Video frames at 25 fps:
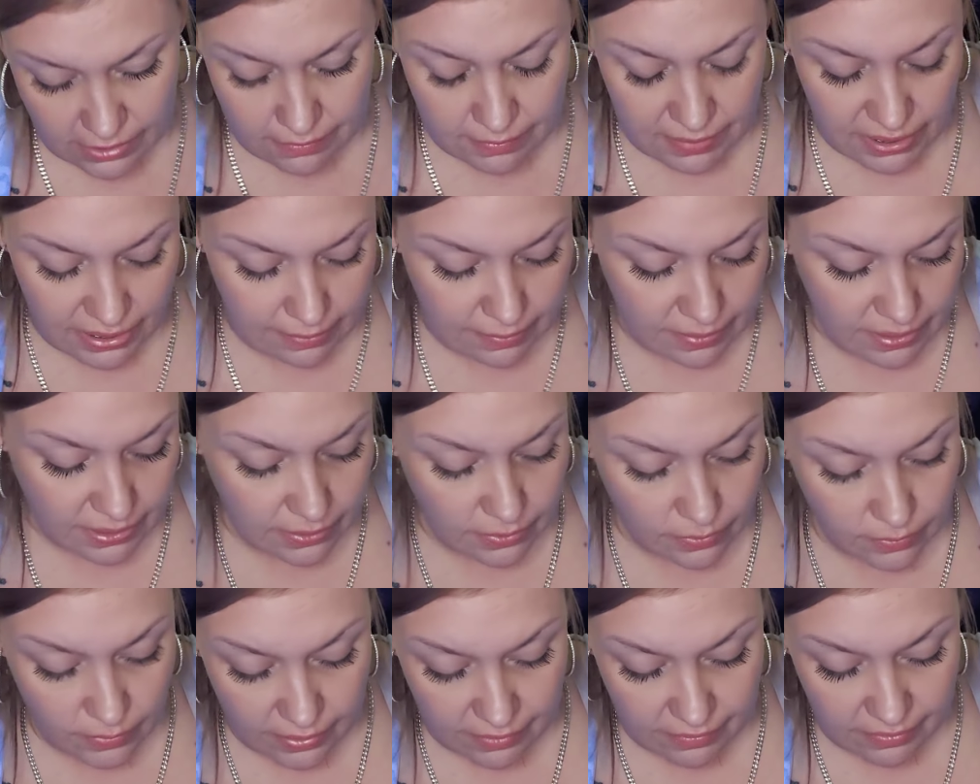So
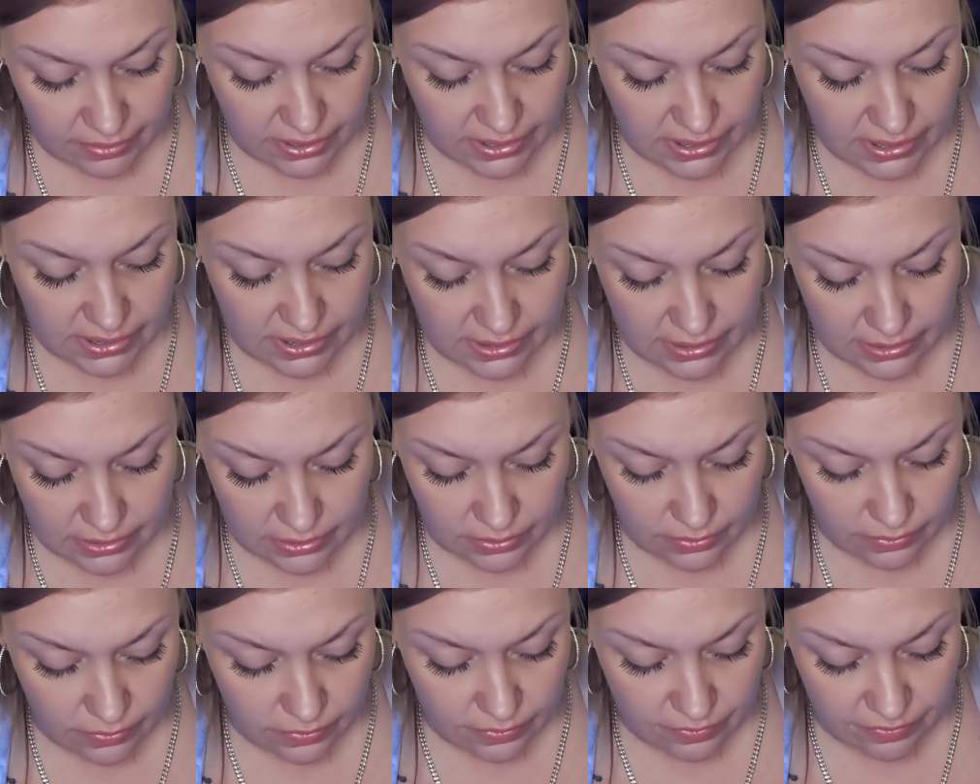maybe whoever this
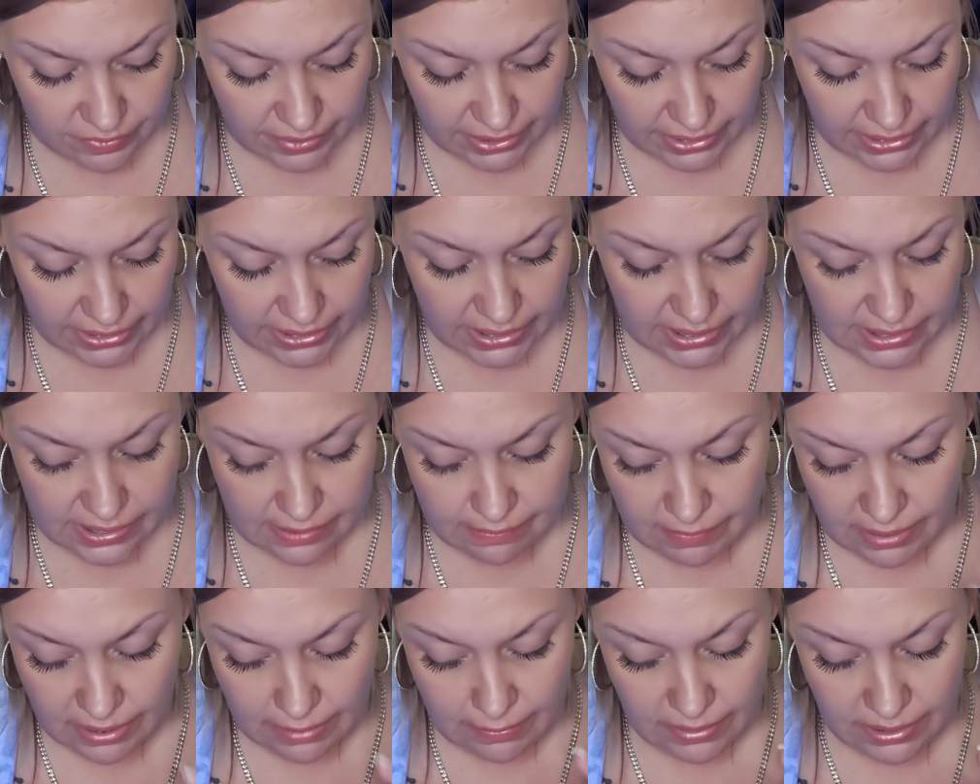girl fight
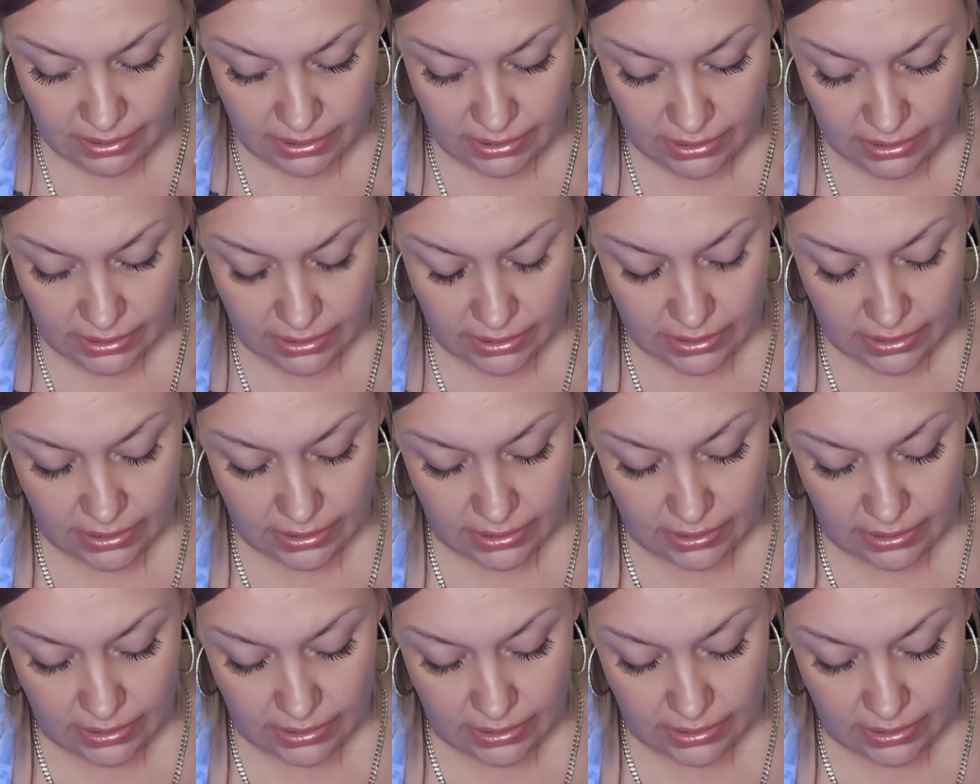is, maybe